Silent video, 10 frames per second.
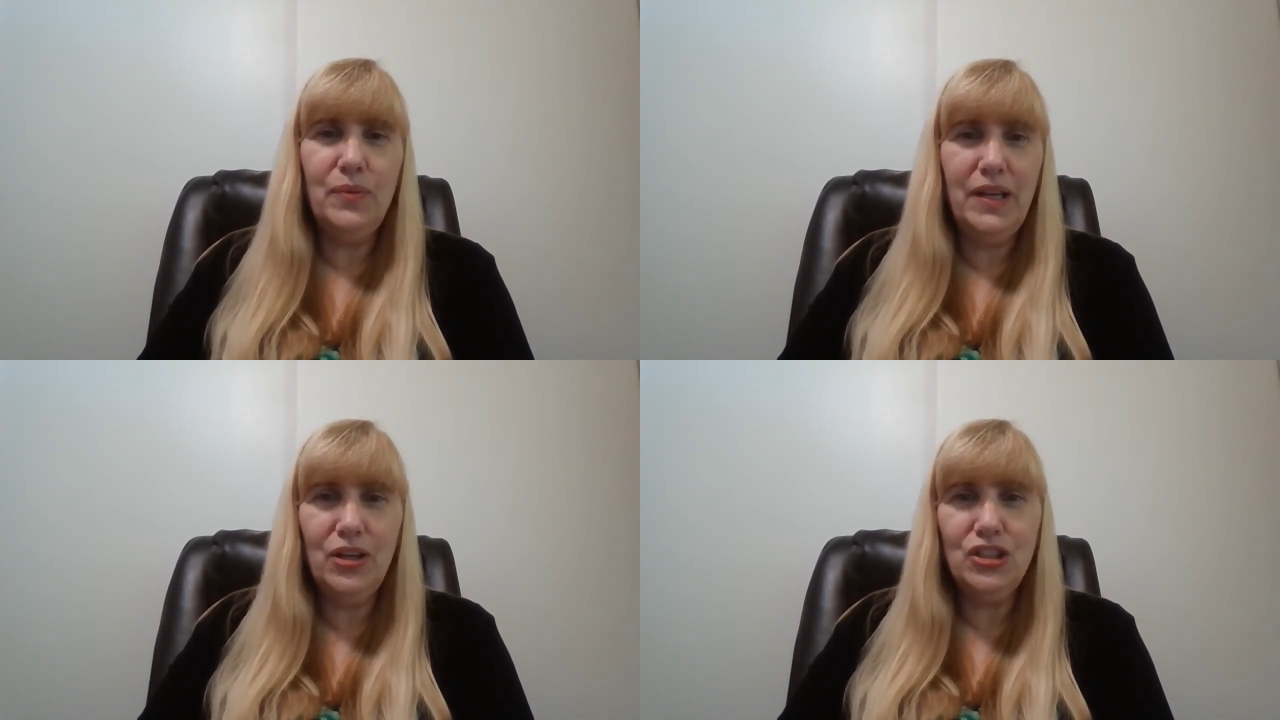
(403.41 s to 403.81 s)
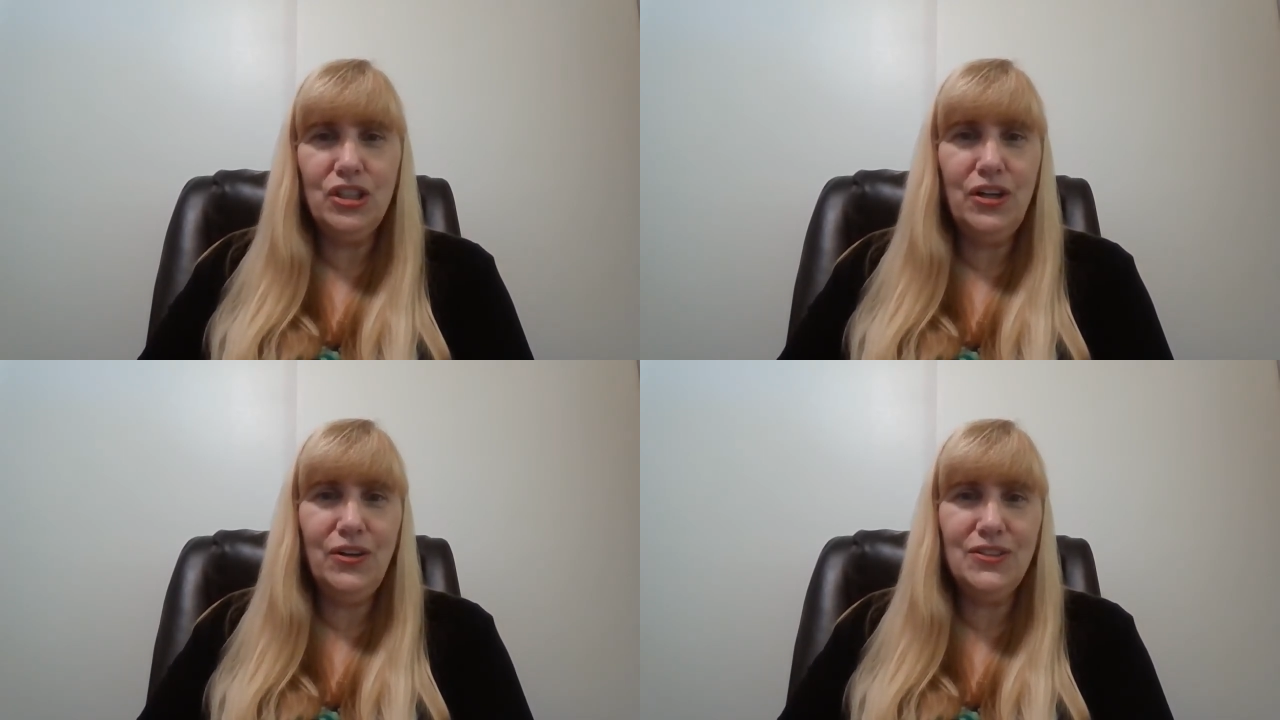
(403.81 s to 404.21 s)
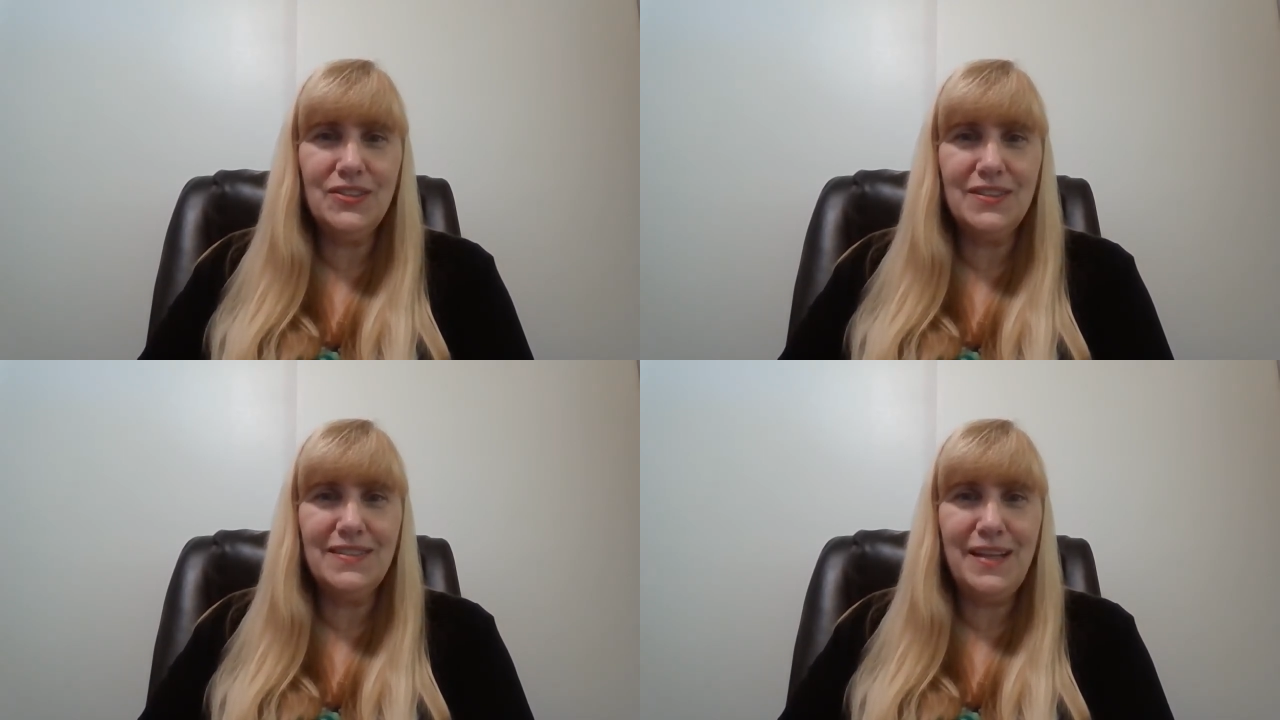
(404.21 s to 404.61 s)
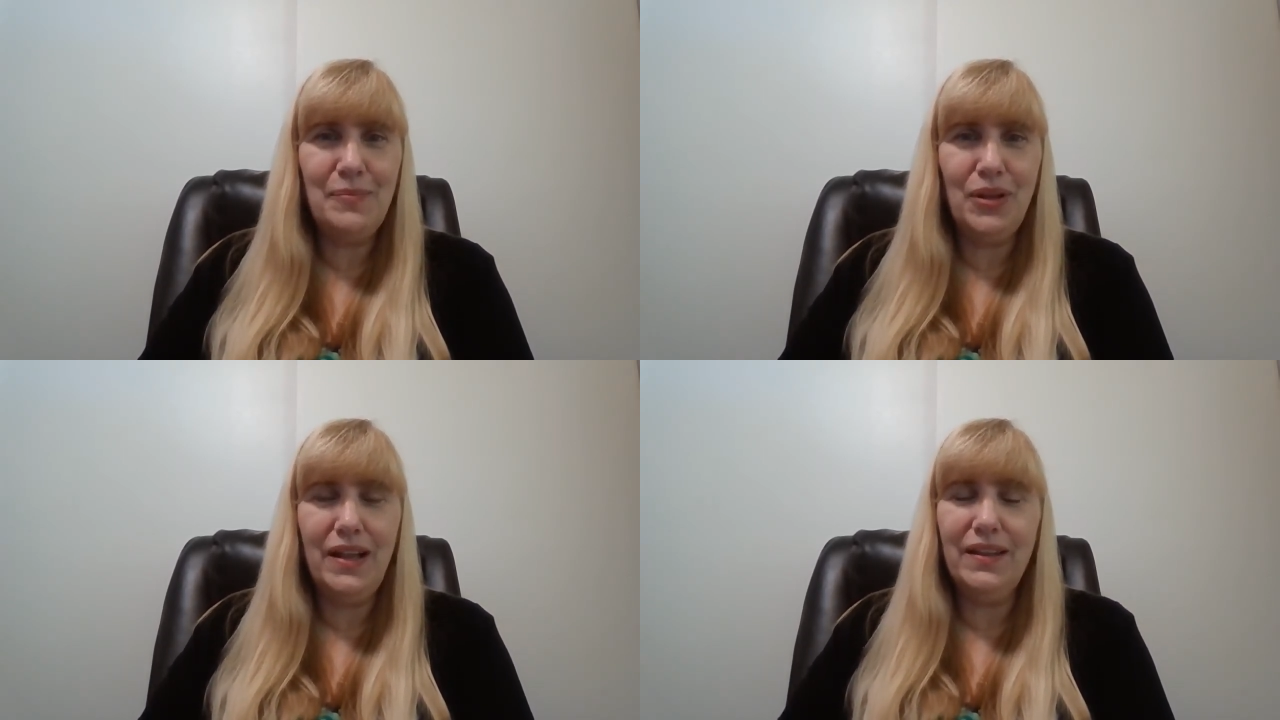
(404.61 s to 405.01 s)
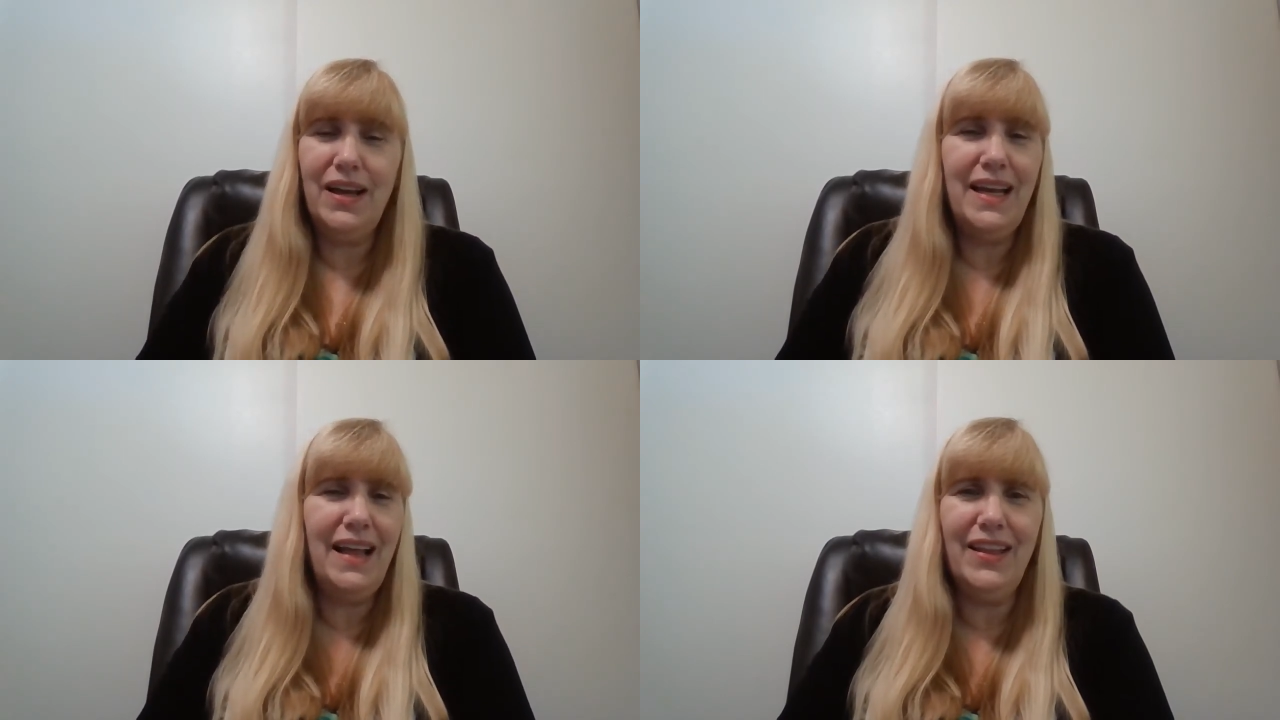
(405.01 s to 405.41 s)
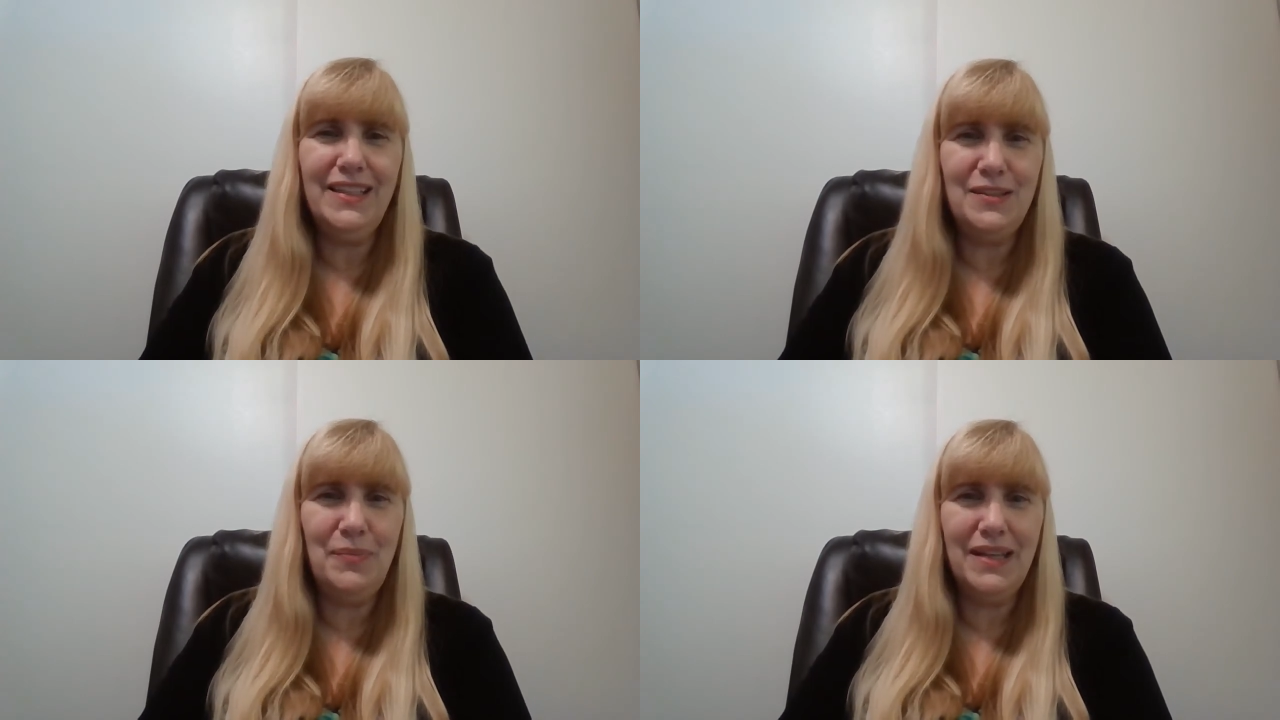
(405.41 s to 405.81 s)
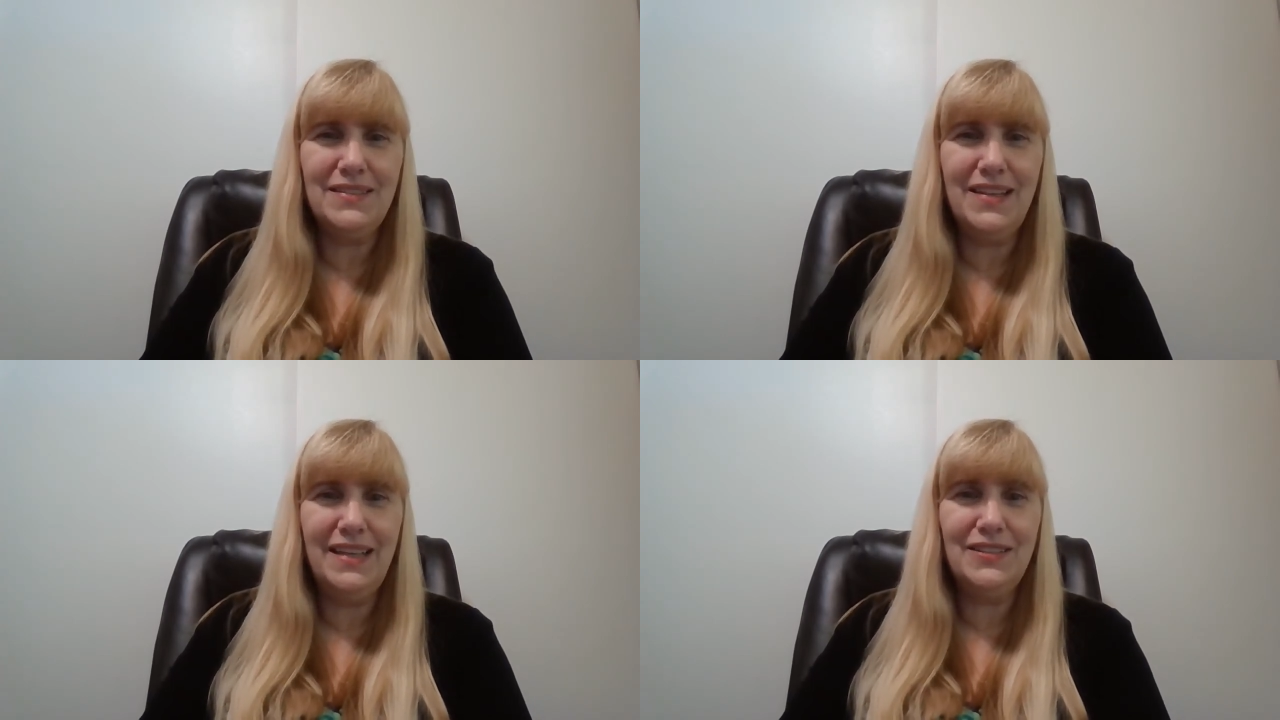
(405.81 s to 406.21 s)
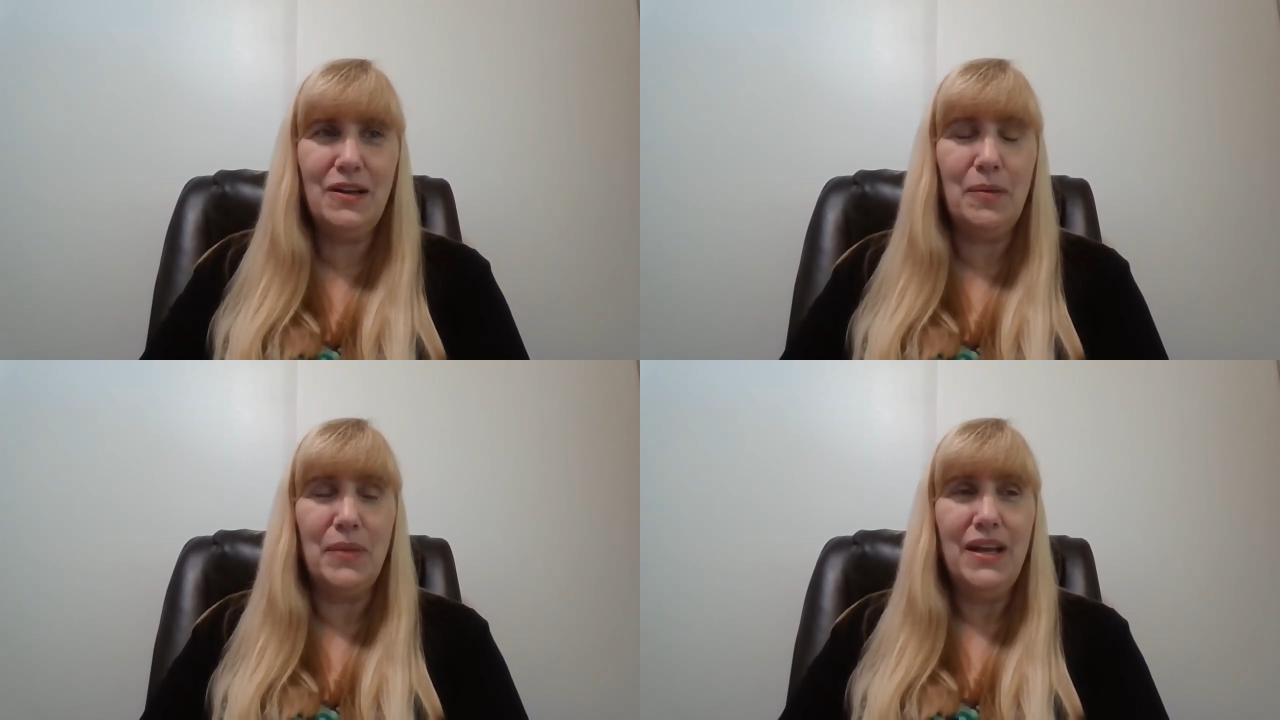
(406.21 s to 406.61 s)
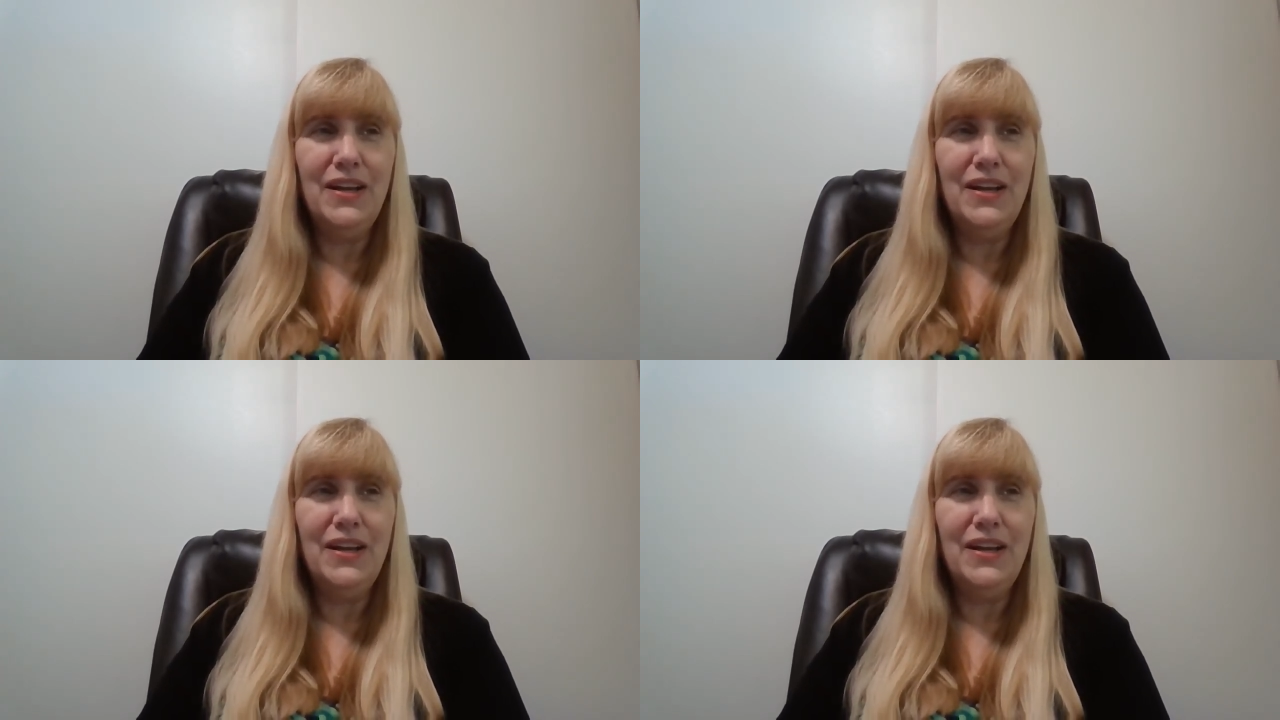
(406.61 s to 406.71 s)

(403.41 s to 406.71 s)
here she goes, it's the same plot line. I like to mix things up.